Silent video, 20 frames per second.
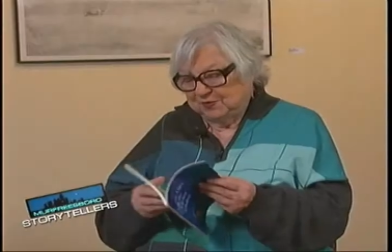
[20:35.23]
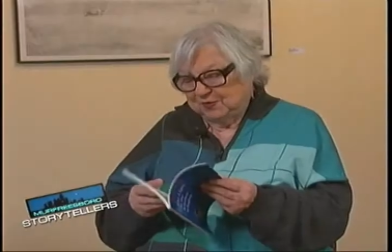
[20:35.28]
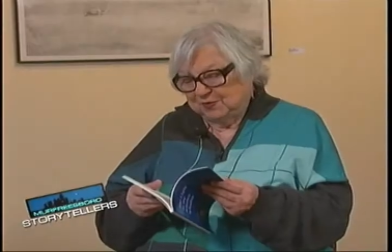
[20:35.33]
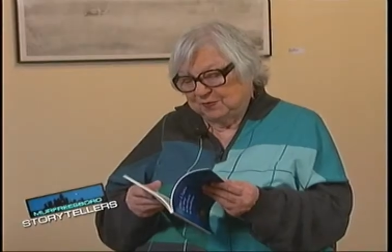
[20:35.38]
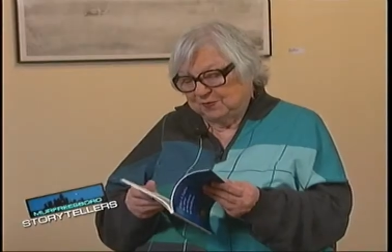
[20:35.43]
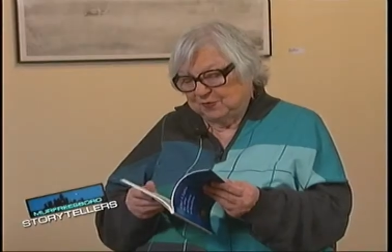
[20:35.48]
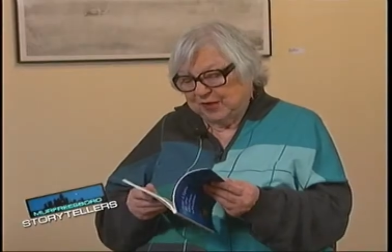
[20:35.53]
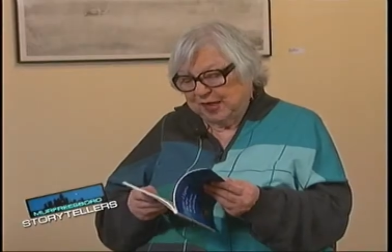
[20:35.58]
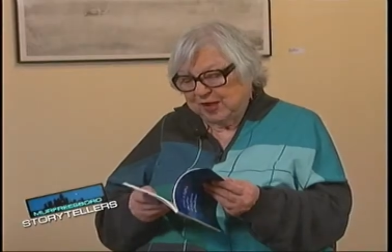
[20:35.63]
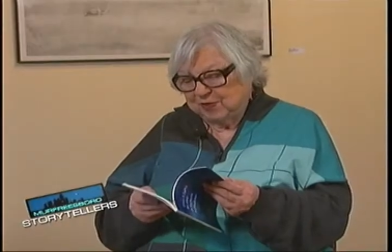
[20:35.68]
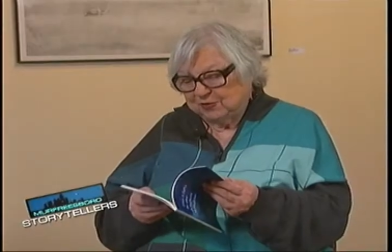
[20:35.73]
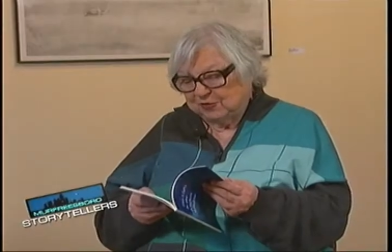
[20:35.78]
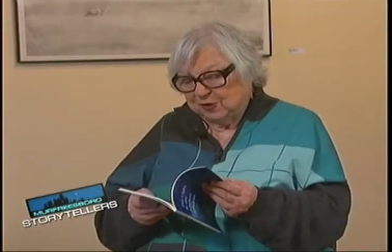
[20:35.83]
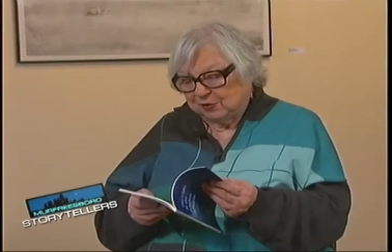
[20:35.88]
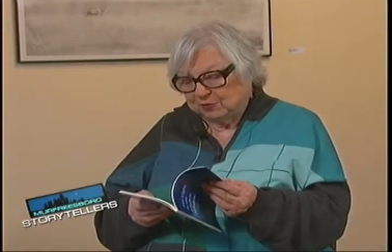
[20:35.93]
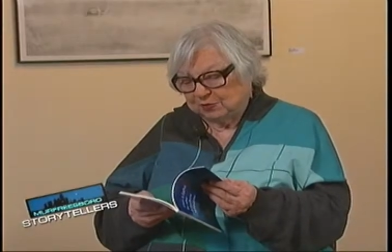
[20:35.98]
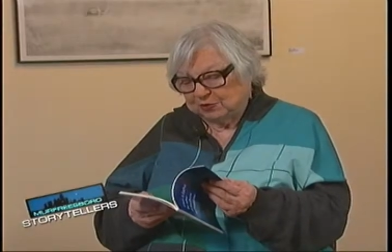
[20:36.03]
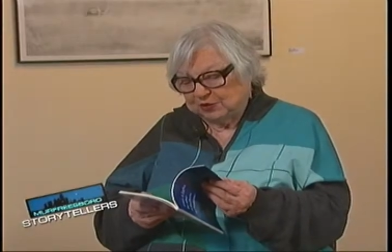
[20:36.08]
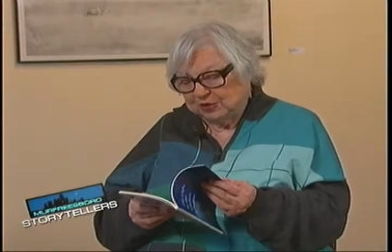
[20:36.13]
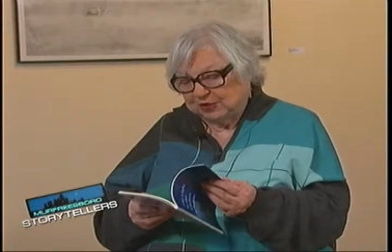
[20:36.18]
the counting
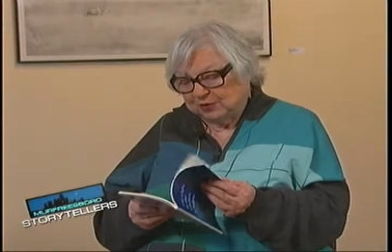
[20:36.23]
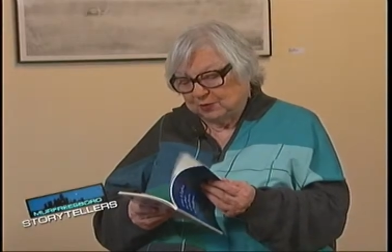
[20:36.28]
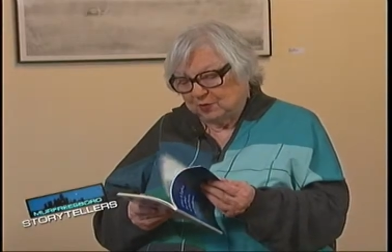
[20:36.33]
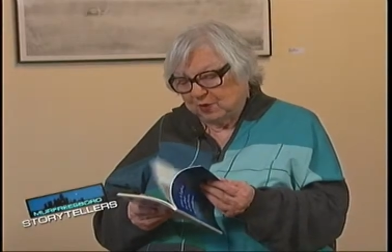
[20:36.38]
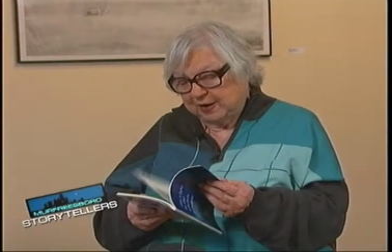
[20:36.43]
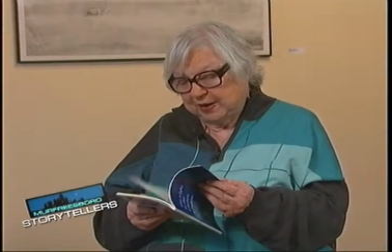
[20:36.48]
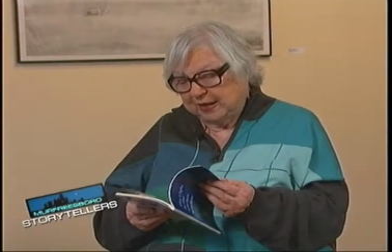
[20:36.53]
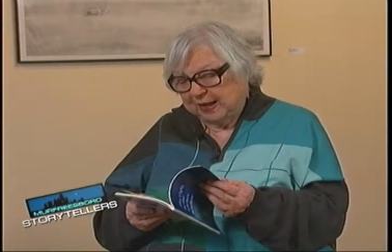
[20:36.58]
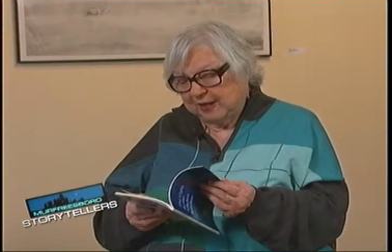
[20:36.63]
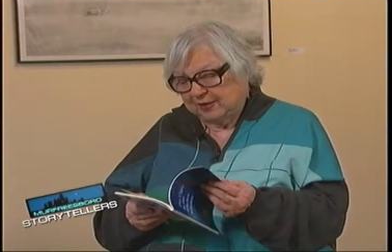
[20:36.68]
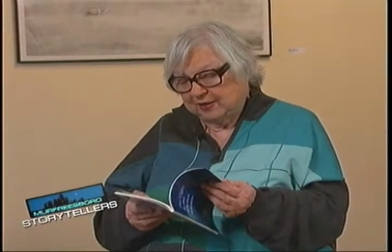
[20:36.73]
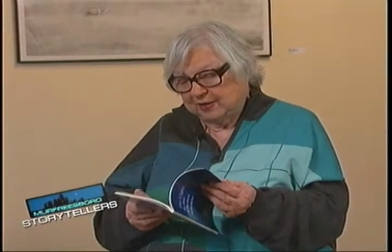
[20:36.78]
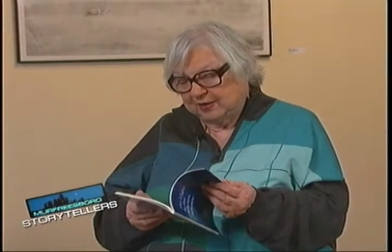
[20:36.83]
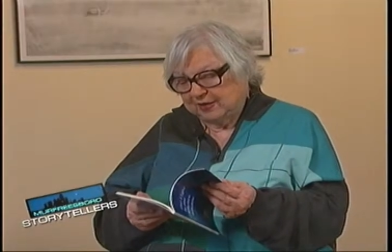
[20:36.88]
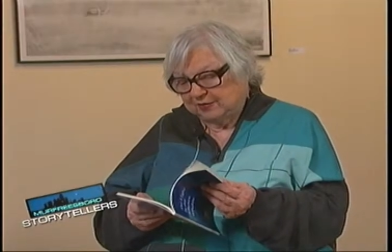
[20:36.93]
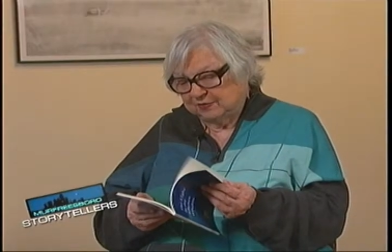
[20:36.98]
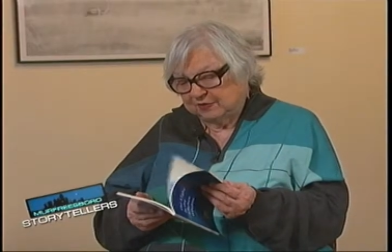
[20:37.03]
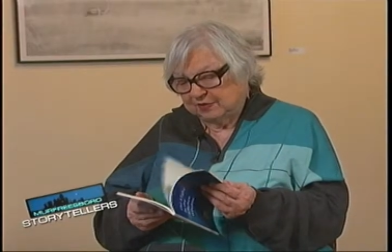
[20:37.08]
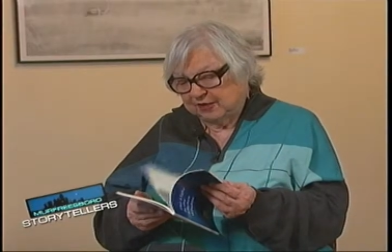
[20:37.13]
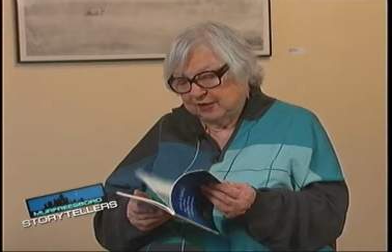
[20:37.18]
on Sunday, where I counted
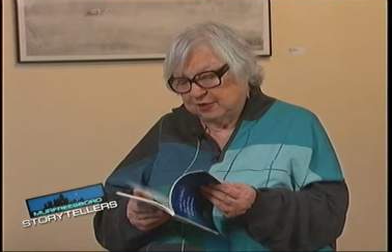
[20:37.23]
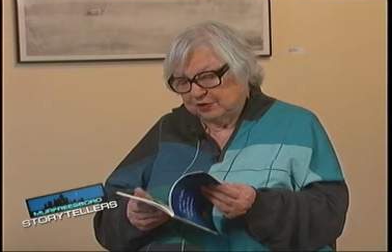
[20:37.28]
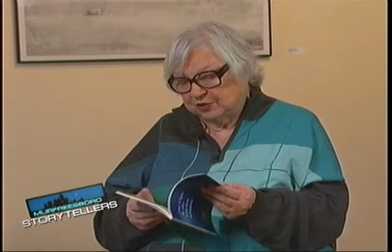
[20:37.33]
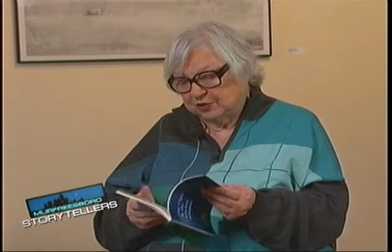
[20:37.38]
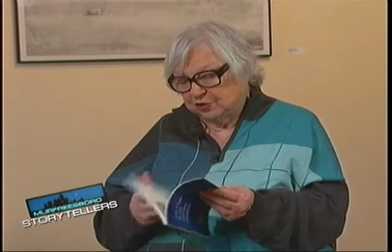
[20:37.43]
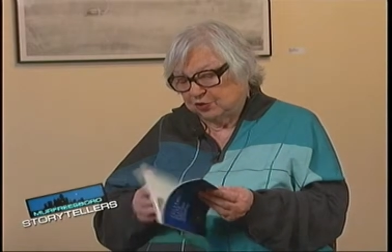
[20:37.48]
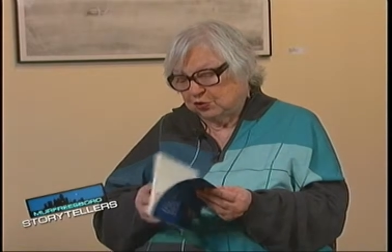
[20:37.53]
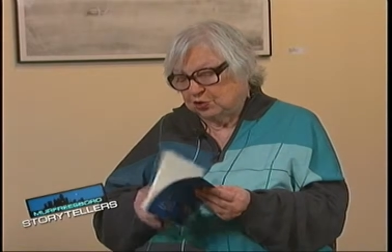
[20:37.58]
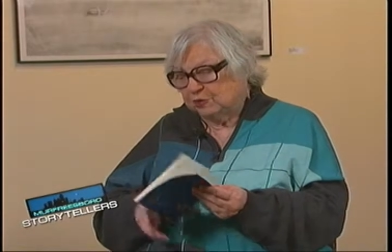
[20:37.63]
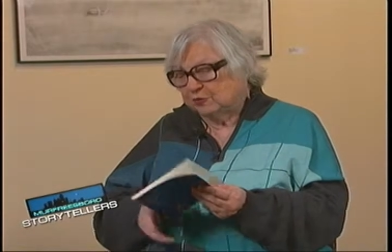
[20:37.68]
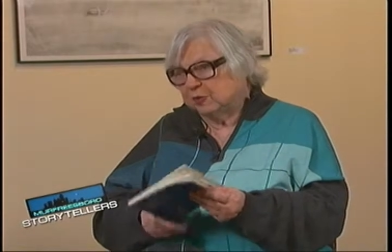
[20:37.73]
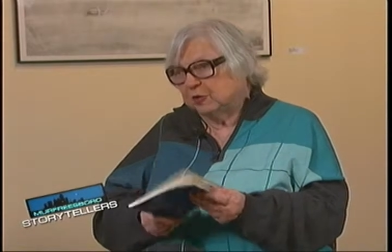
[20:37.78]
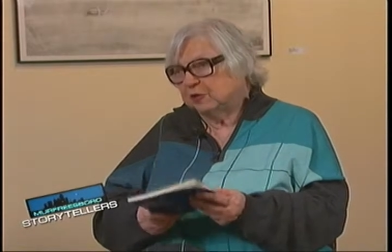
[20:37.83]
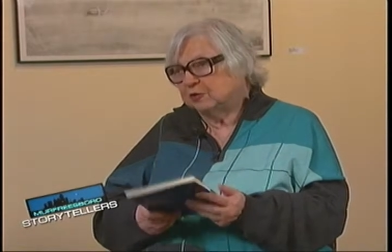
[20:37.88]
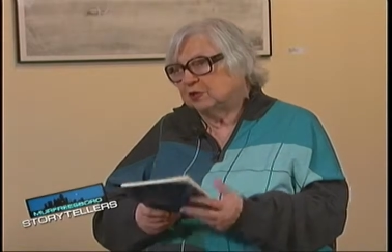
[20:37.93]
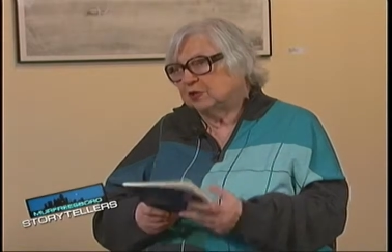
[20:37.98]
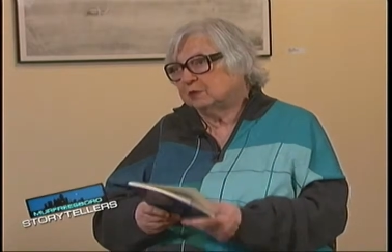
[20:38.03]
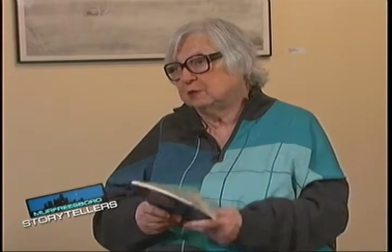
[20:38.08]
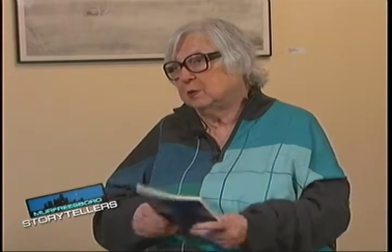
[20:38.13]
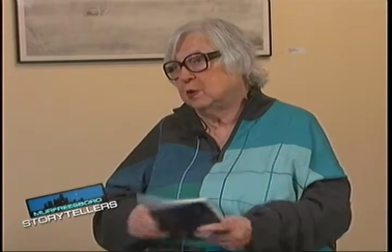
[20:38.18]
everything in church
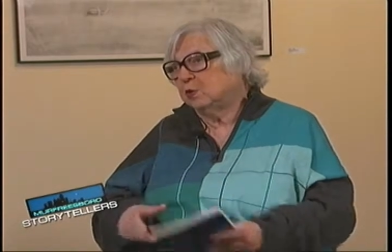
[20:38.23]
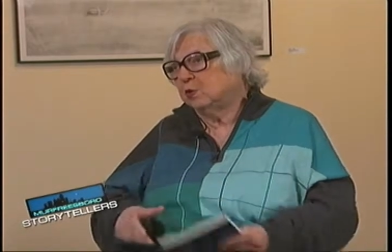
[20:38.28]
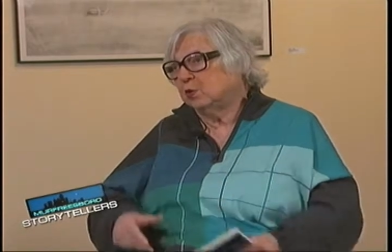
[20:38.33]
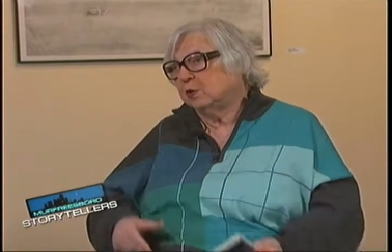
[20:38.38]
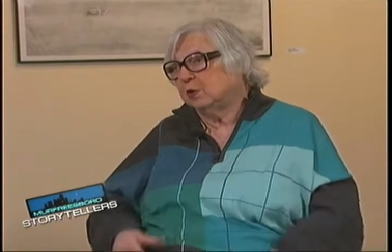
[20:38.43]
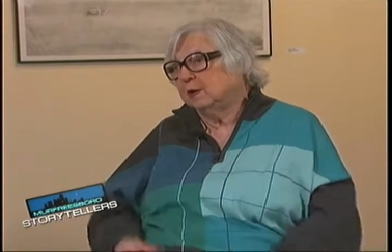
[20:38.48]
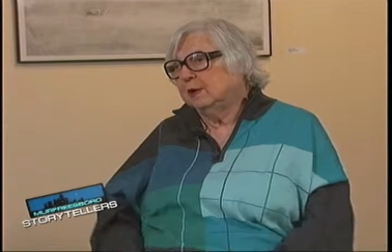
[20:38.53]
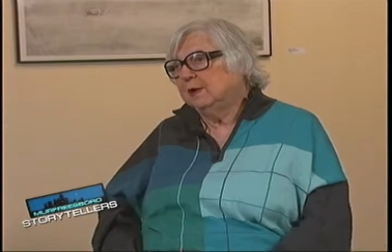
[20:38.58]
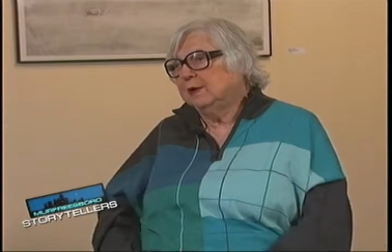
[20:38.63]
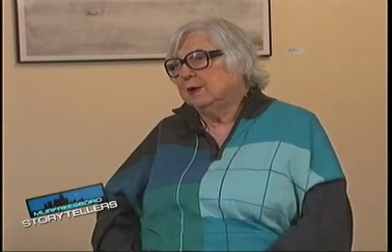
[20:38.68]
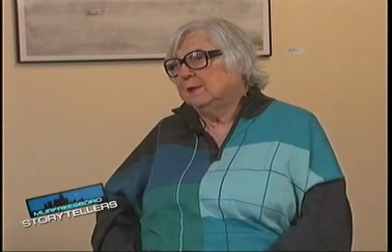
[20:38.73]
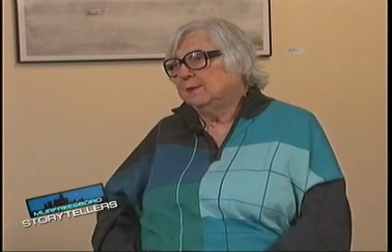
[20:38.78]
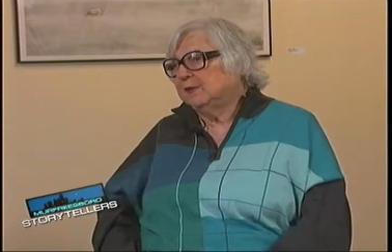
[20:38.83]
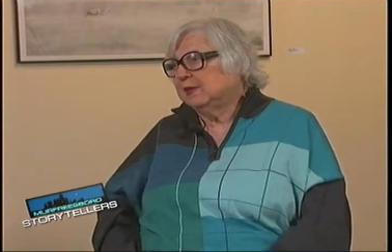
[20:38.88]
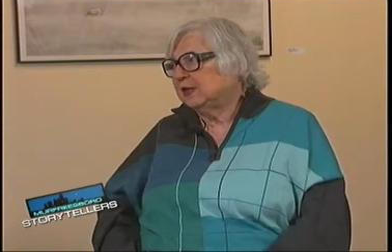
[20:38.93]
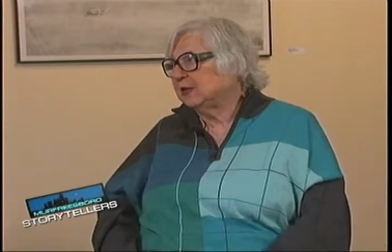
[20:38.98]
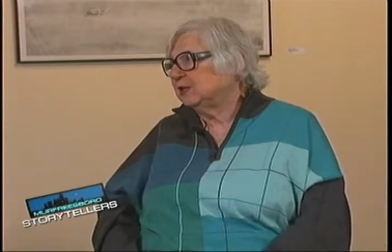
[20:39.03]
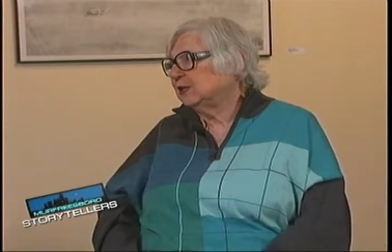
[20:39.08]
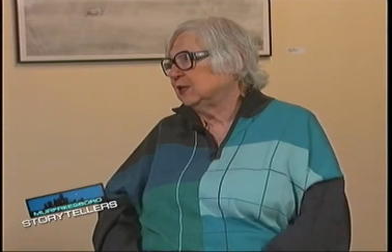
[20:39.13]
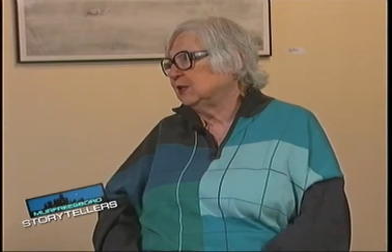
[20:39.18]
because I was bored.
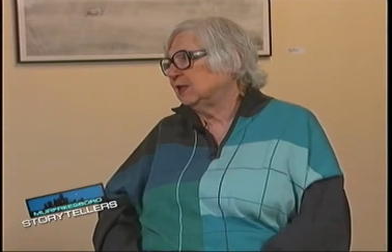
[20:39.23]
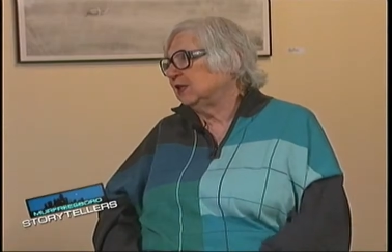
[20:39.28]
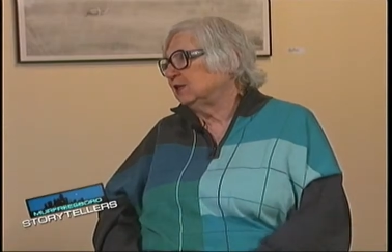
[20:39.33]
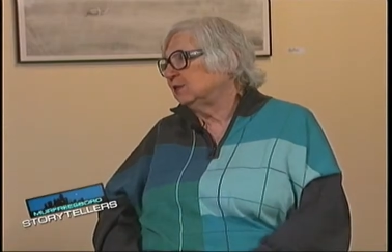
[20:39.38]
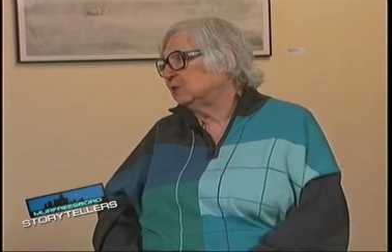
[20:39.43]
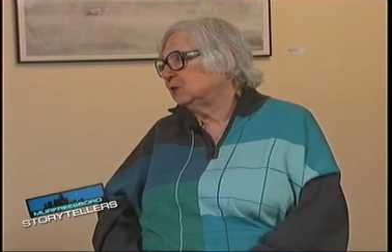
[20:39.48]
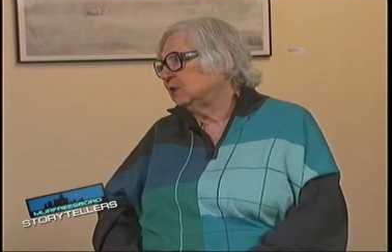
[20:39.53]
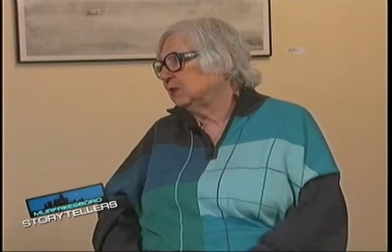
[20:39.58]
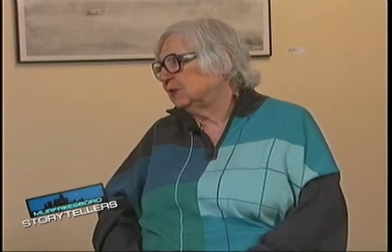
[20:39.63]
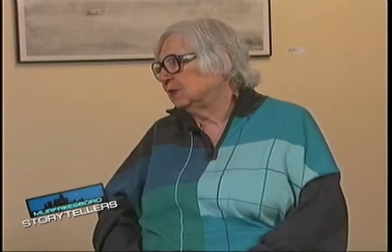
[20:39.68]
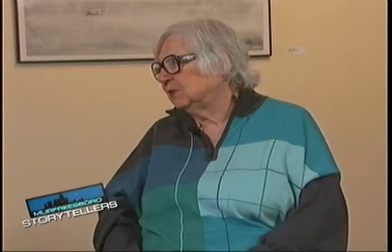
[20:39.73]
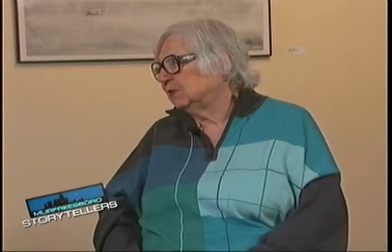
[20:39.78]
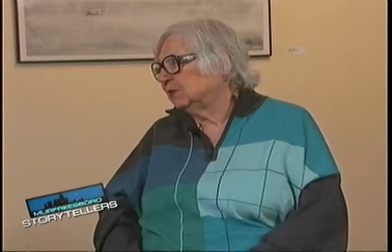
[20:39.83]
That's another one that.